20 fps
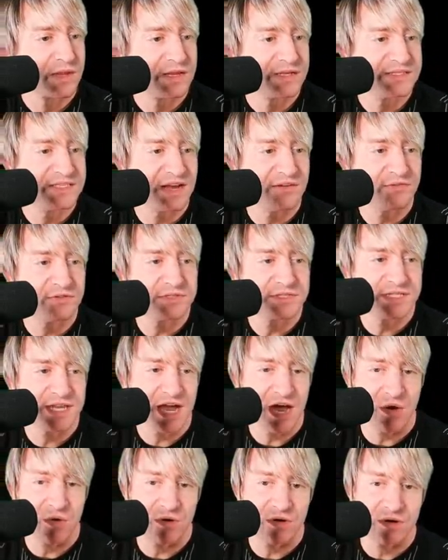Devil's
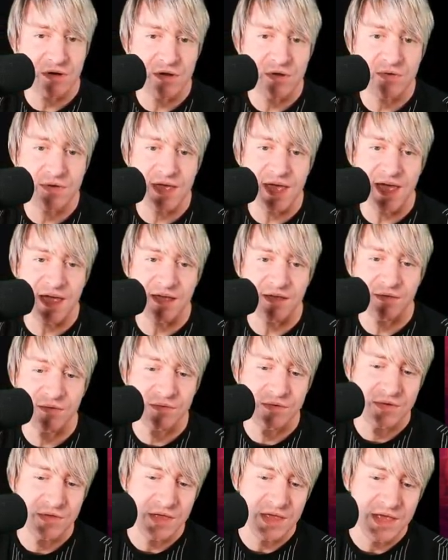Tower. Okay.
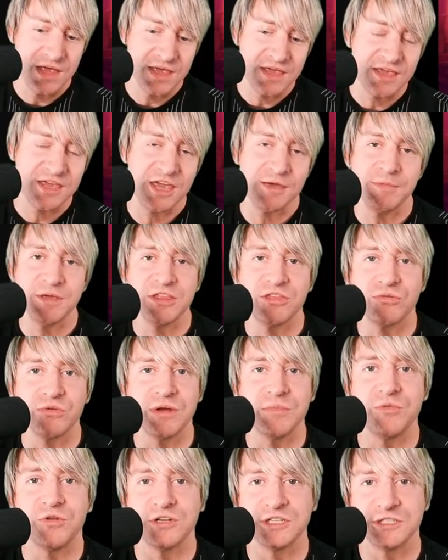Give me three more